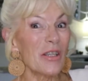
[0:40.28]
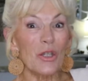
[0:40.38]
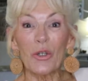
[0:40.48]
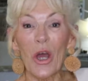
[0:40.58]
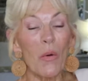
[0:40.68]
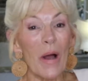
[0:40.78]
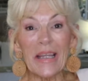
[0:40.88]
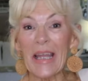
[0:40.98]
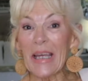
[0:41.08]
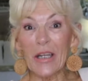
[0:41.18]
You know I
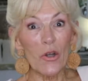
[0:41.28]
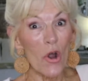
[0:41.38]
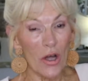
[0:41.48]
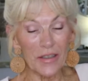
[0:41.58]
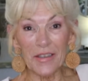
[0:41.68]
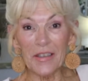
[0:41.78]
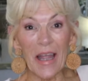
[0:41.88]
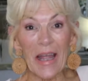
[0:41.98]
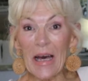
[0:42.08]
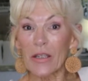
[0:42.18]
cannot
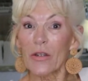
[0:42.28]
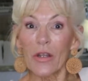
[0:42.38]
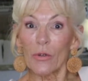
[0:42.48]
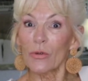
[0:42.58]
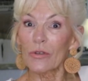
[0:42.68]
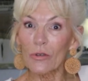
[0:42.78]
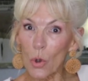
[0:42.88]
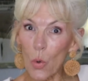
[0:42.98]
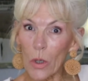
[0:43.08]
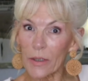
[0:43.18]
stay out of those
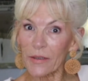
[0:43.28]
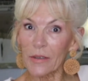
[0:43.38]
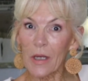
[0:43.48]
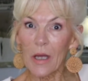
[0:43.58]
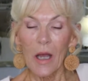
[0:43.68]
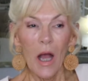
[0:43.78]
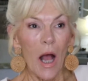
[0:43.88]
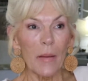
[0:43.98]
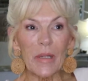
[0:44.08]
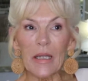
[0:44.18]
stores.
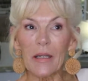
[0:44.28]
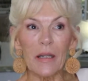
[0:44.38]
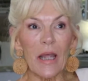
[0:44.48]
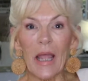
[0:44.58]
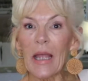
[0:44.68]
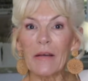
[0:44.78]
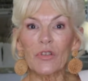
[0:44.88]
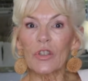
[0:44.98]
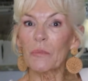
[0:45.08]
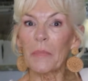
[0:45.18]
I mean, they have
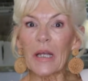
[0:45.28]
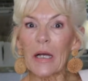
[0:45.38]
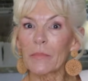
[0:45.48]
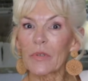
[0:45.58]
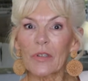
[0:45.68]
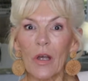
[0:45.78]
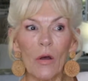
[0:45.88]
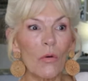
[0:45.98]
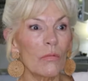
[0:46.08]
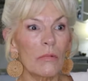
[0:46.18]
just become
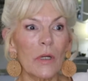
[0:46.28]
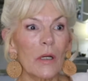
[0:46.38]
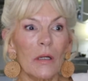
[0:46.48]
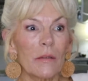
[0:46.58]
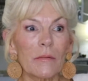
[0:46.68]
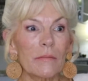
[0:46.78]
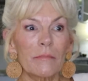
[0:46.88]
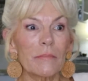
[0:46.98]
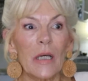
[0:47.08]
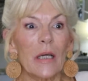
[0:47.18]
so
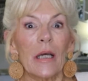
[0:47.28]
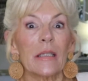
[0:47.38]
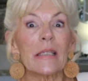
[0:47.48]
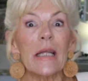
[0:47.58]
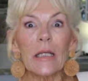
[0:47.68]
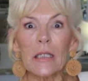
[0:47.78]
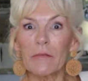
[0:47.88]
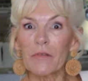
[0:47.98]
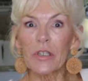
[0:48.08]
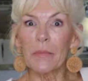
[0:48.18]

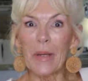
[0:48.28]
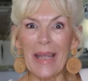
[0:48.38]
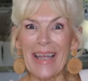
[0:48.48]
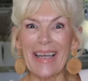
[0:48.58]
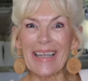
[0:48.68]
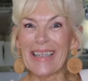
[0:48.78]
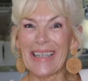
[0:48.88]
addictive to me.